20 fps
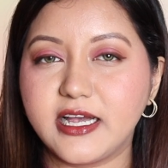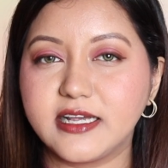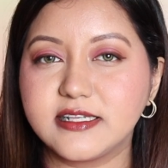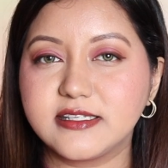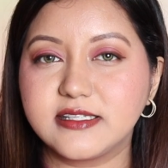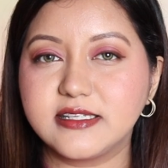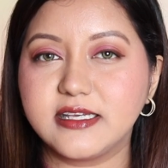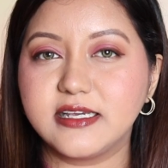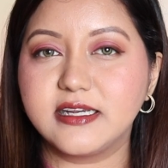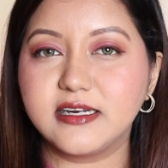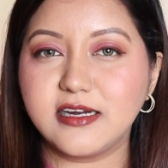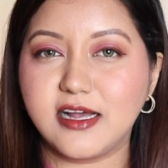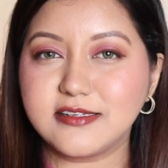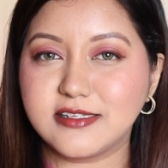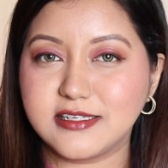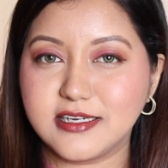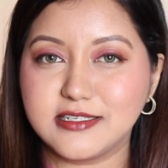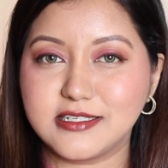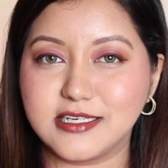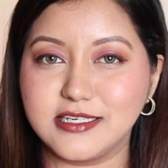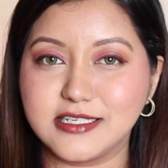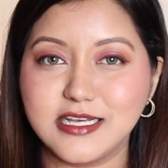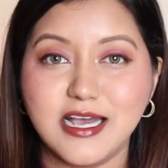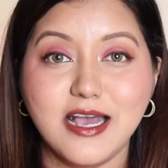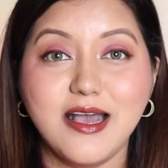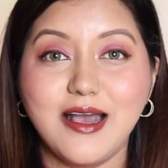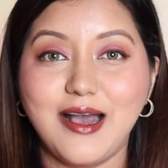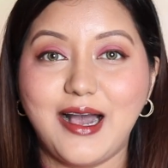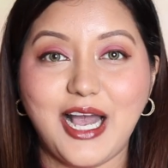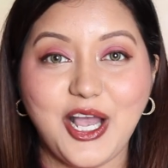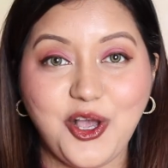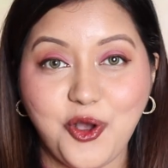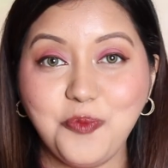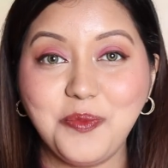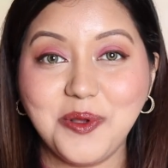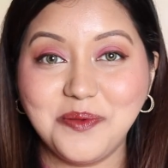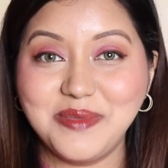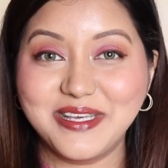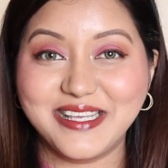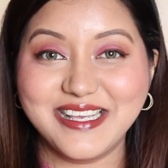as the Glasting tint. I hope
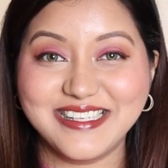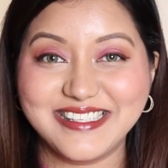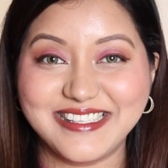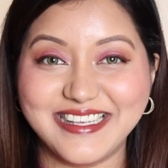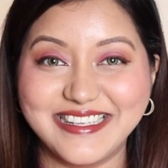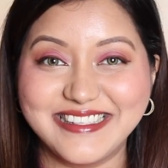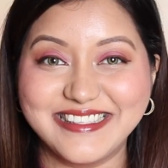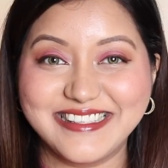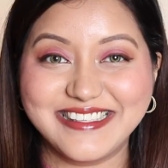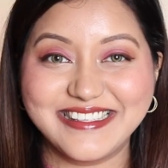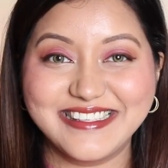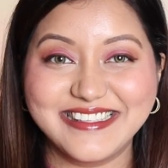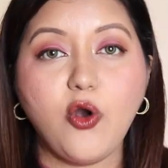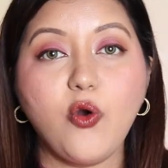I'm making sense.